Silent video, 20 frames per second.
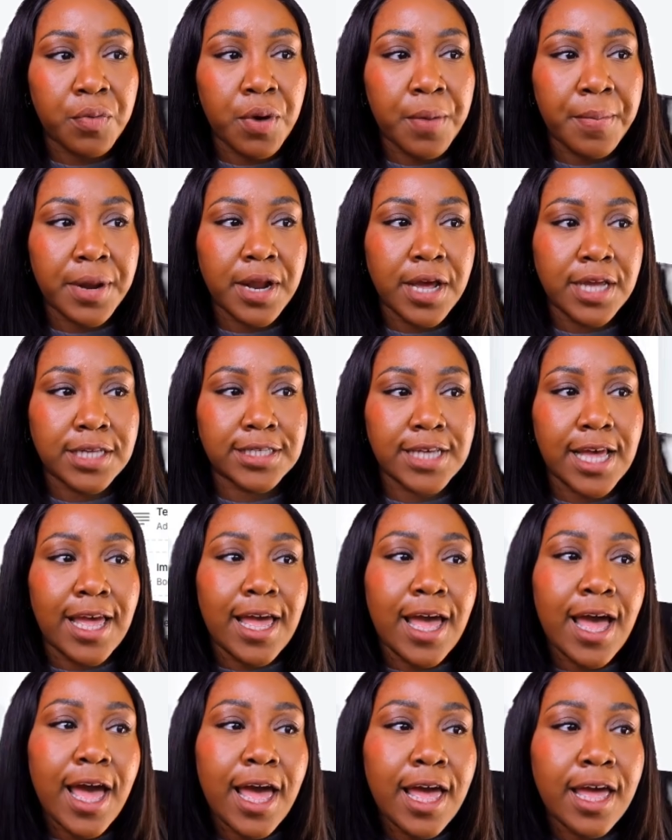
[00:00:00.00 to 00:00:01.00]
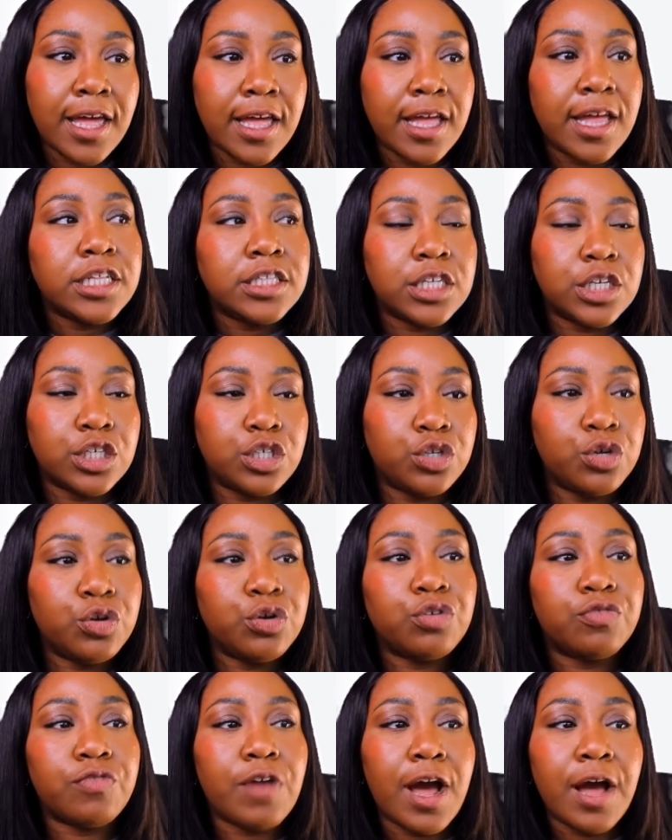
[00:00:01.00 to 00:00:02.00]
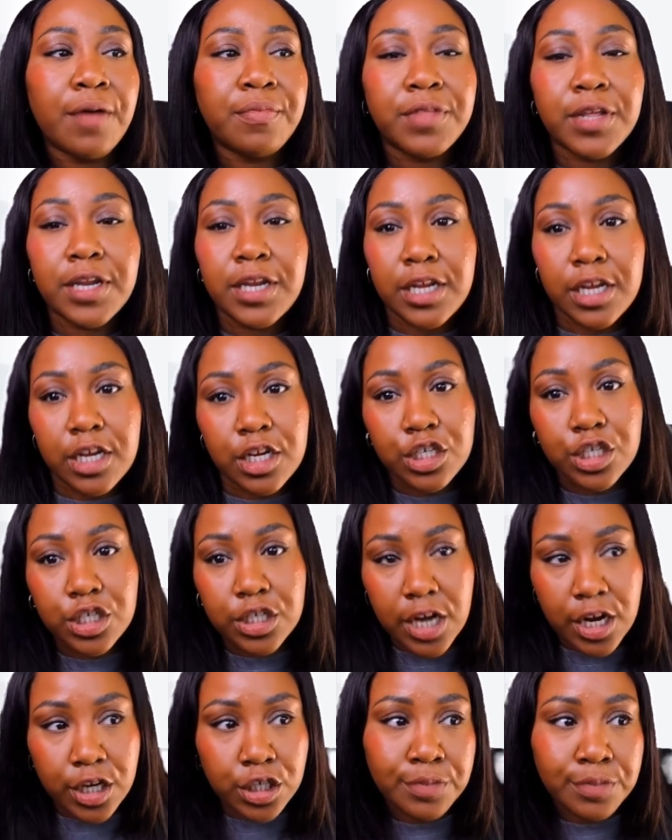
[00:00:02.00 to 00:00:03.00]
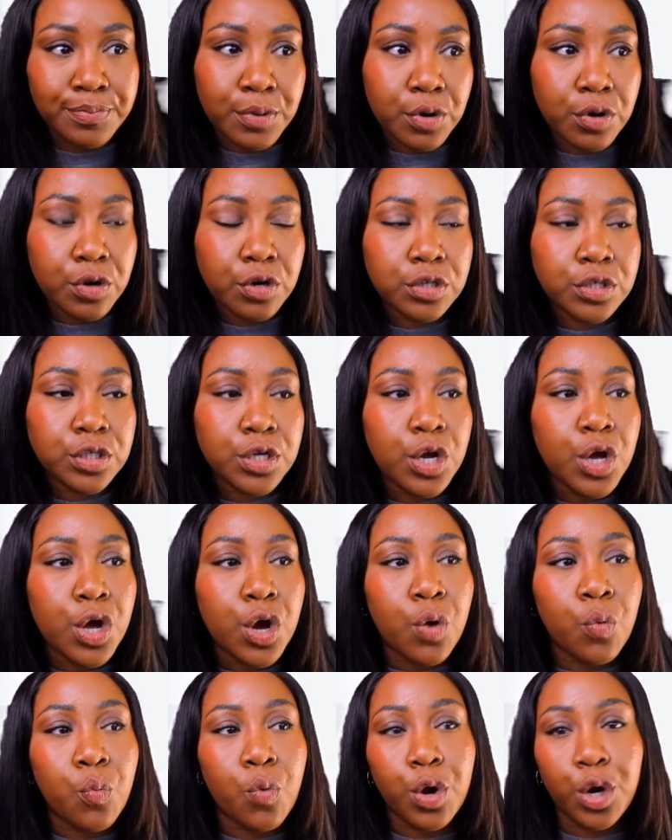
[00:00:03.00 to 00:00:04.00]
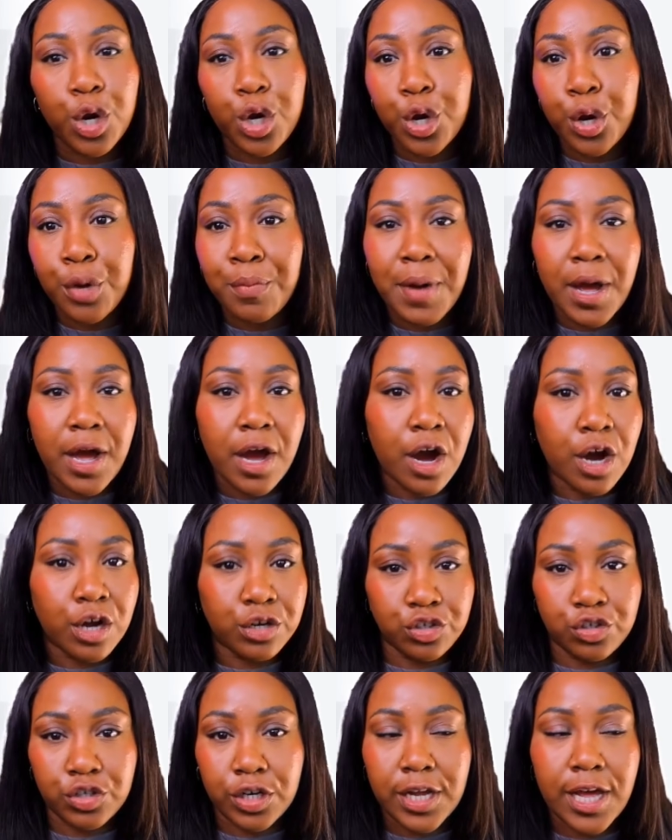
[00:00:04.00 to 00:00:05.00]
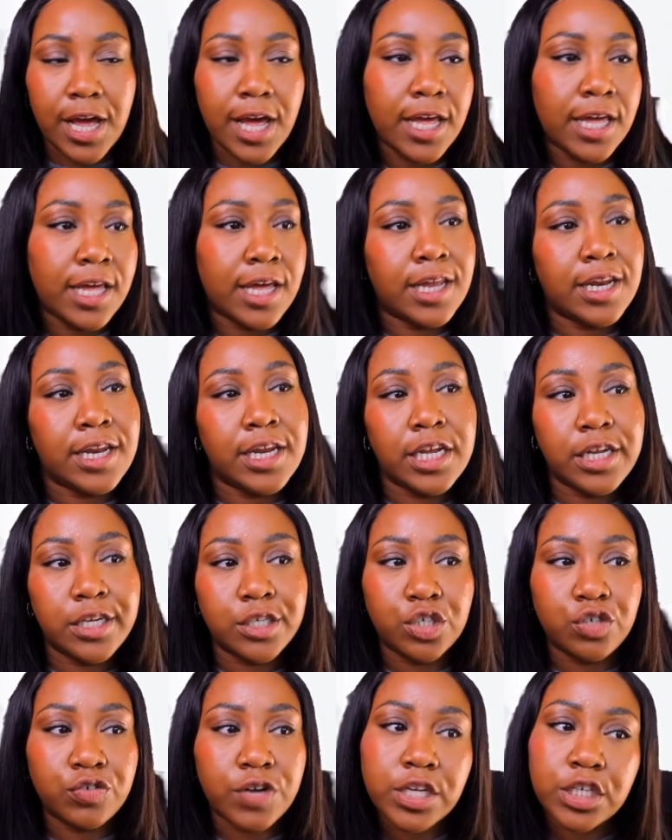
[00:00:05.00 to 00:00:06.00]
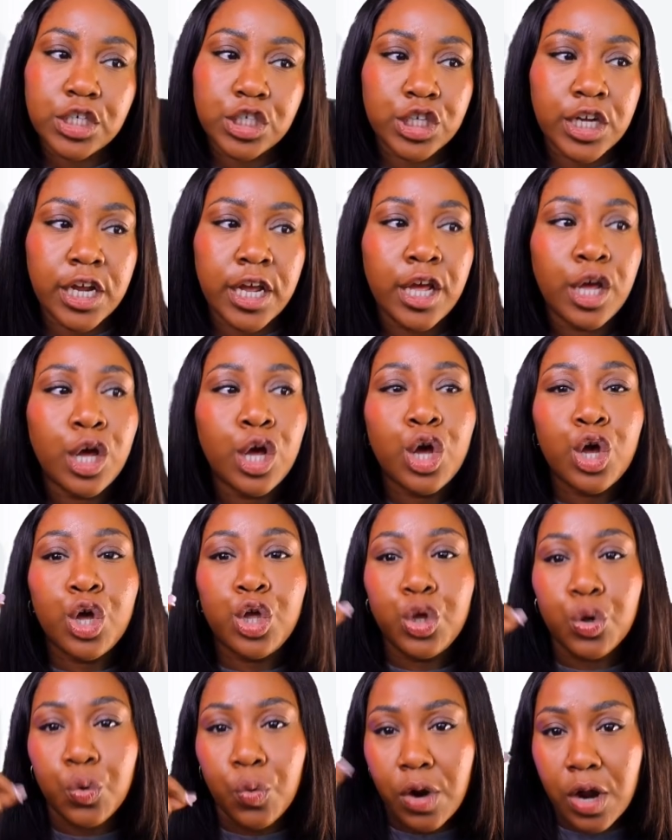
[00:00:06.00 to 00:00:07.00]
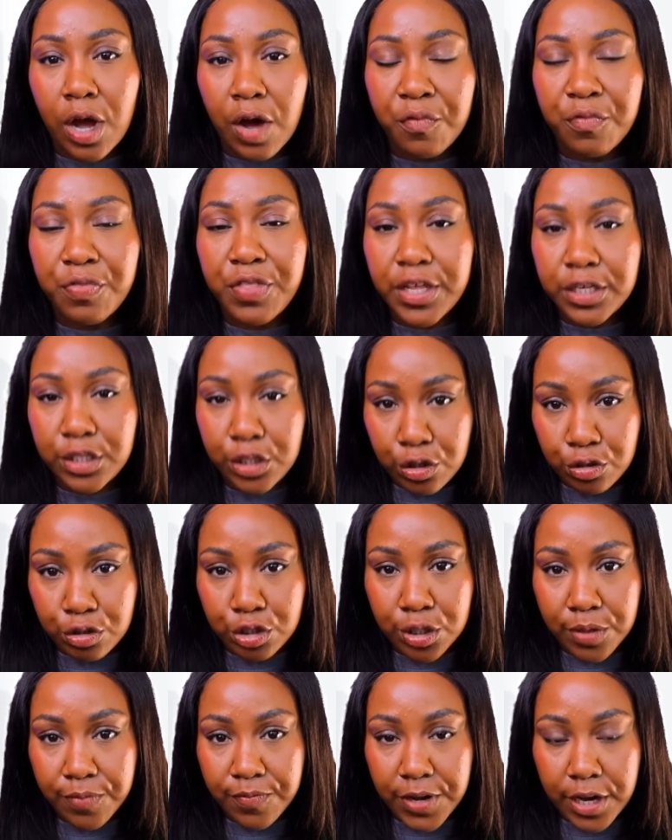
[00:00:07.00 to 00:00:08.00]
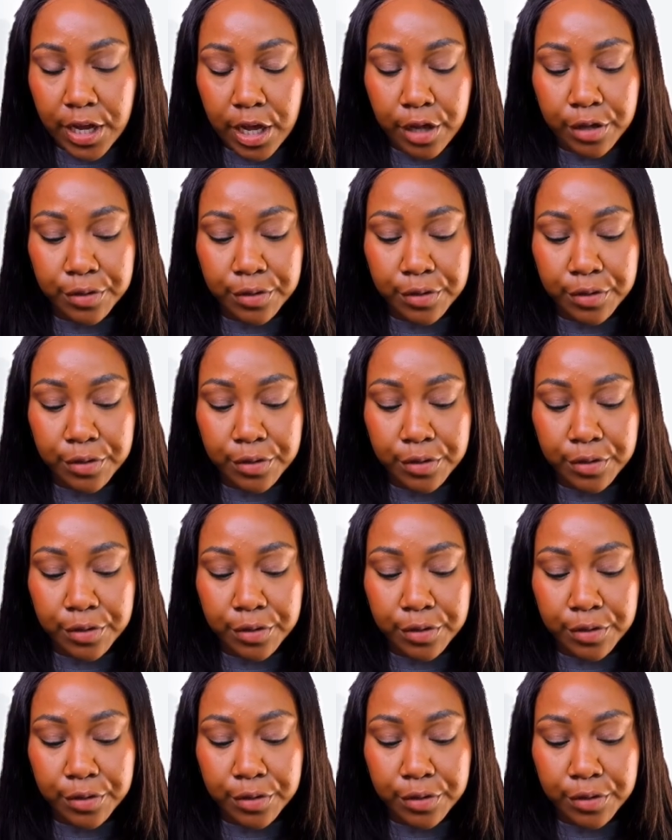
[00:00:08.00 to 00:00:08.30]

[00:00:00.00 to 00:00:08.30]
up and I say, hey, did you grab the niche dashboard? Want to know my 100k niche strategy? You'll love this YouTube video.